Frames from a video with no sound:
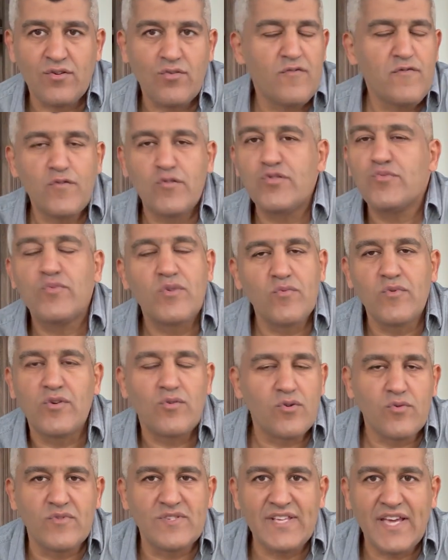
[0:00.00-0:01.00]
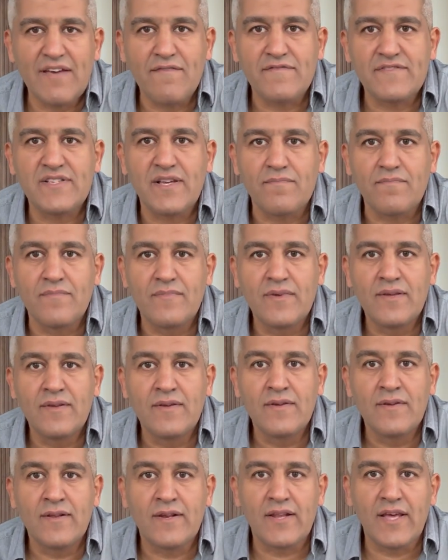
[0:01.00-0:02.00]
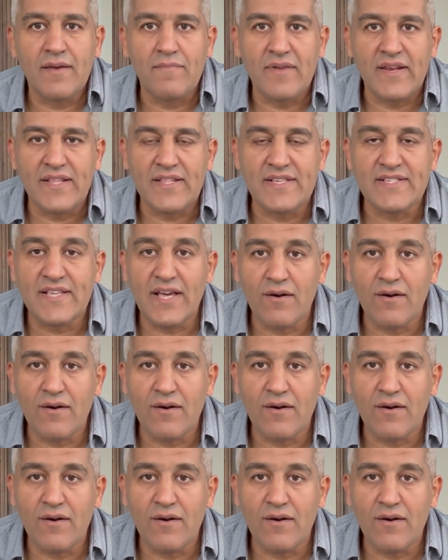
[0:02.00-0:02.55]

Of course, we will always have some liabilities.